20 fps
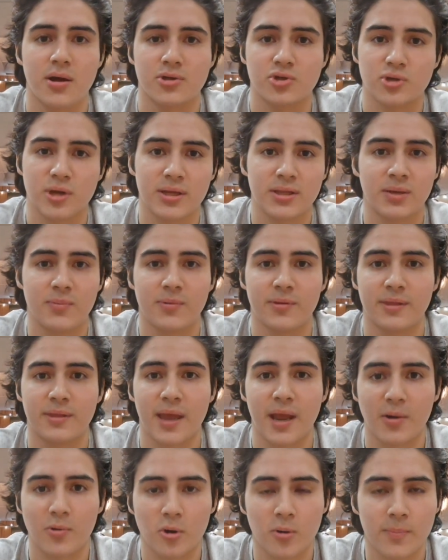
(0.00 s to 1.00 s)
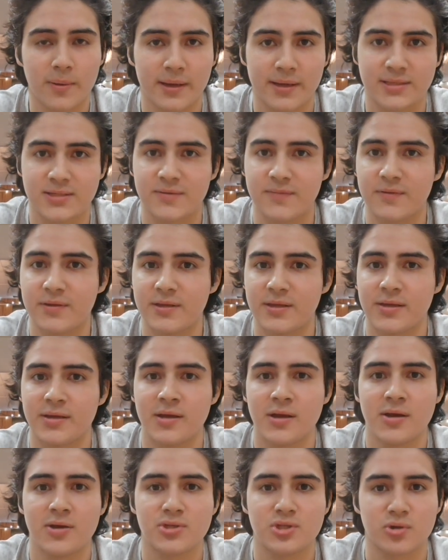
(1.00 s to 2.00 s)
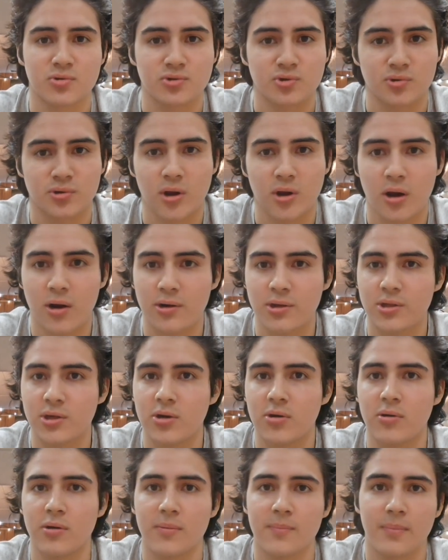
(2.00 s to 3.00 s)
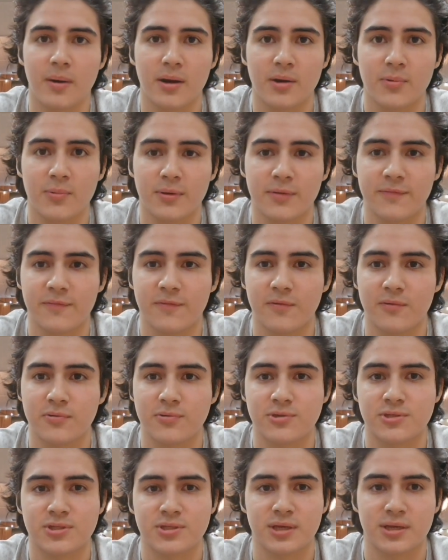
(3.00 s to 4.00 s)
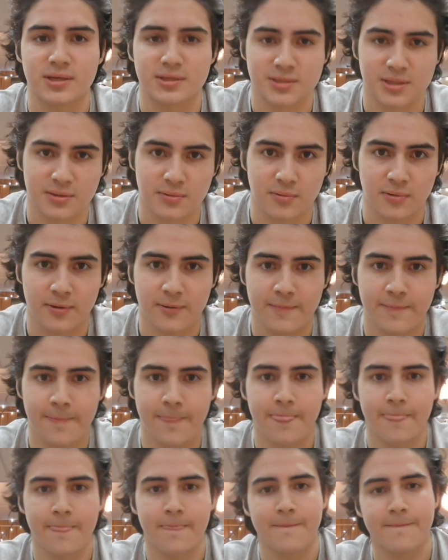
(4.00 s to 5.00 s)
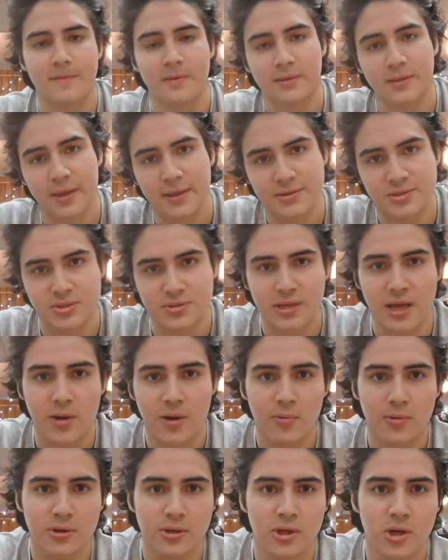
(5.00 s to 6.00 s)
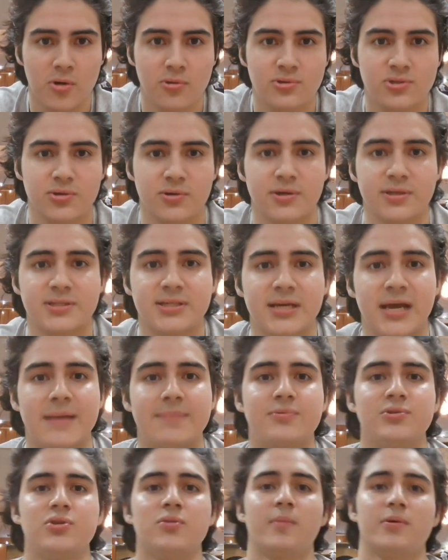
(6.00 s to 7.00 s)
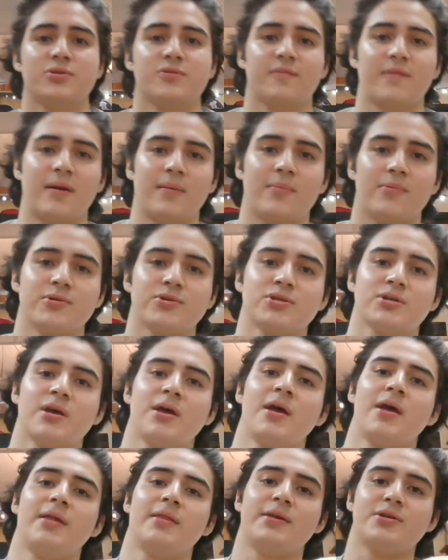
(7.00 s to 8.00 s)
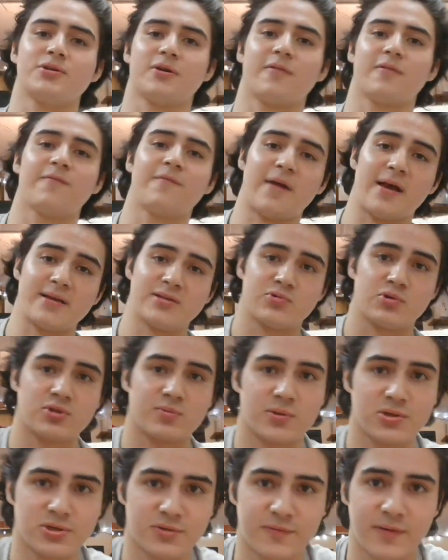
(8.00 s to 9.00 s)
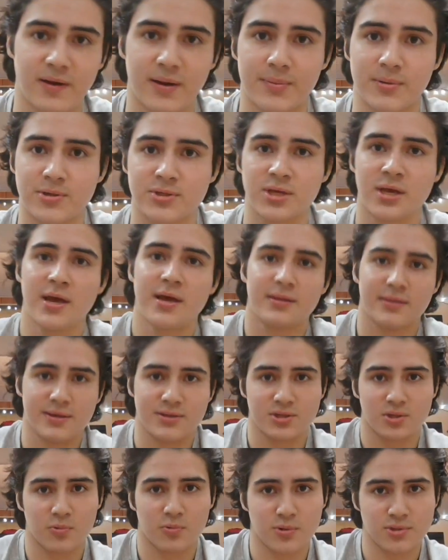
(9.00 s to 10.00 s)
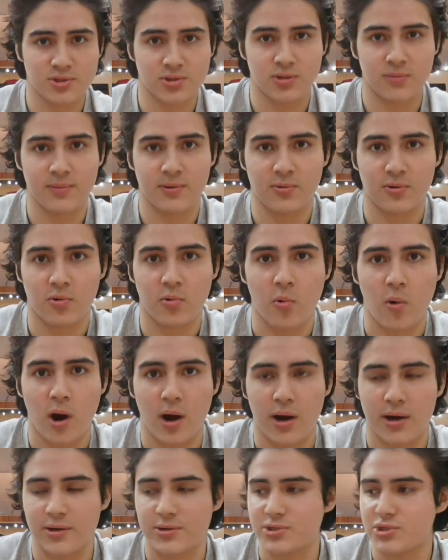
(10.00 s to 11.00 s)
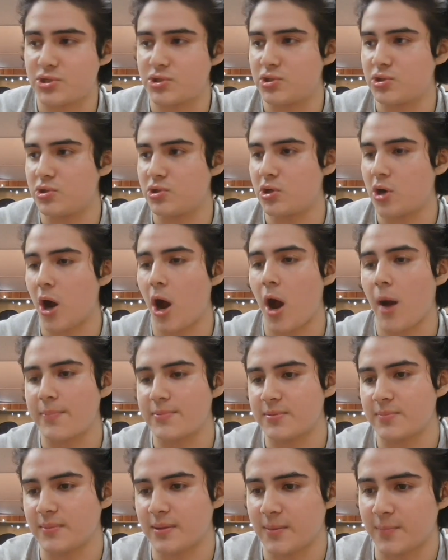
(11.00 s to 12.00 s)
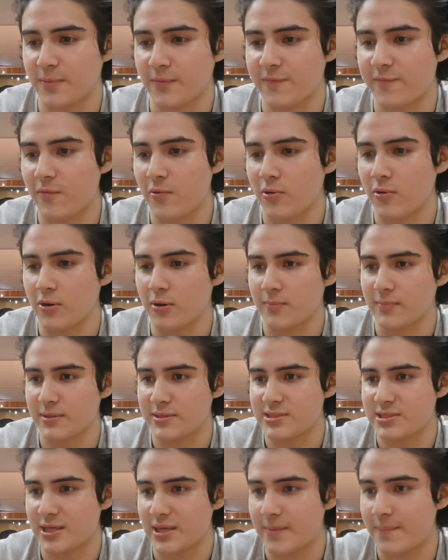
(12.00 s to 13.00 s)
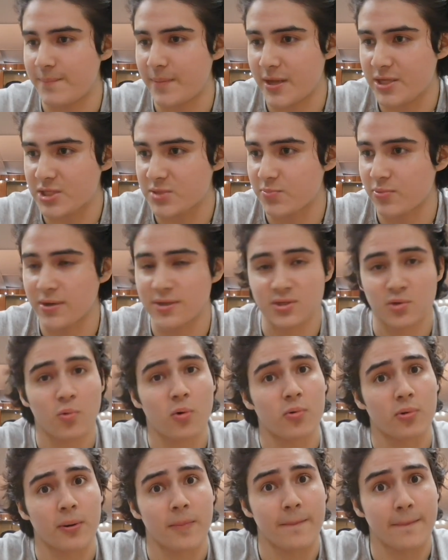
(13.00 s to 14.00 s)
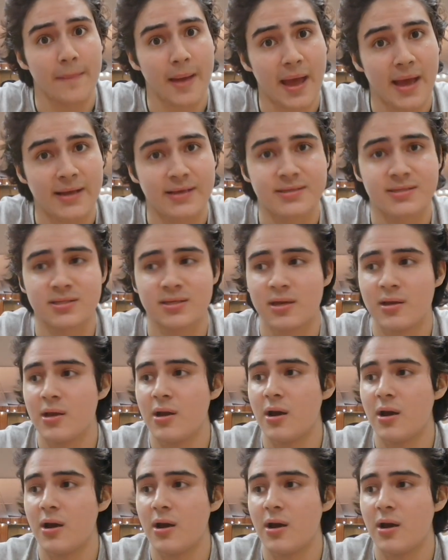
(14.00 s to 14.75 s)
Train them with aerobic activity, zone 2 cardio, and bodyweight folds, etc. Okay, so now we're going to go into our type 2 muscle fibers. These are fast twitch muscle fibers. These are what's going to be required to optimally perform, let's say, bench press, or when we're at max,